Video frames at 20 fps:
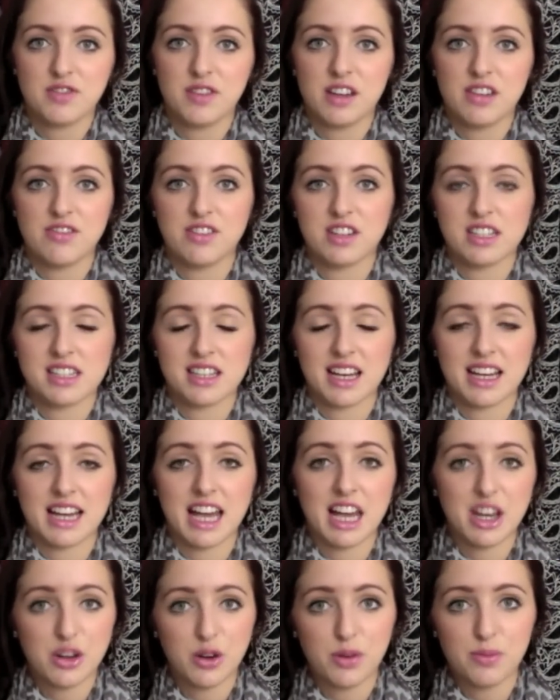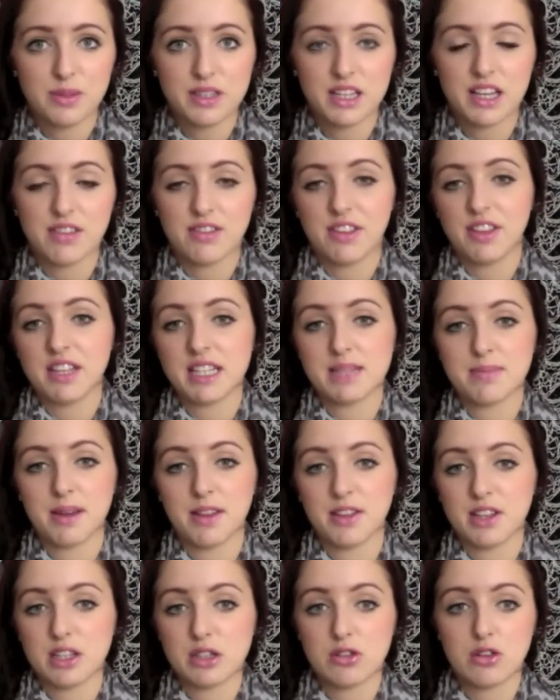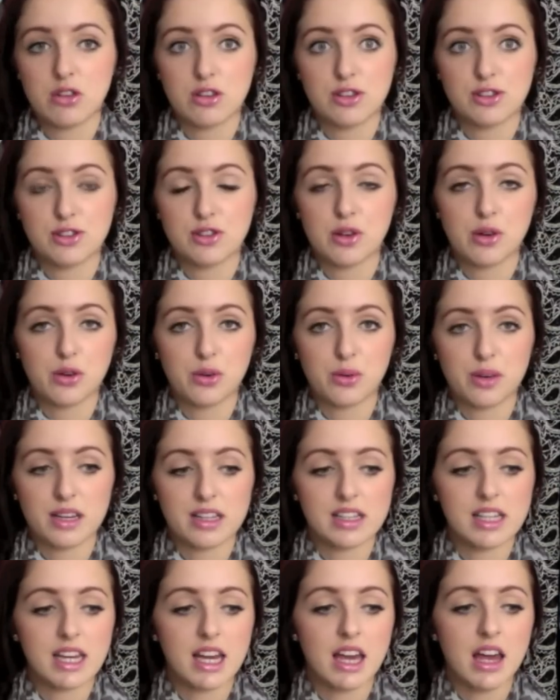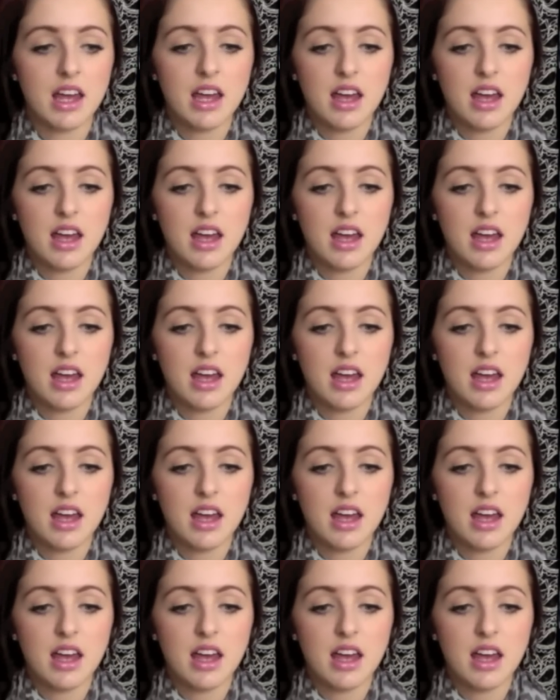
favorites. I cannot believe that this month has gone so quickly.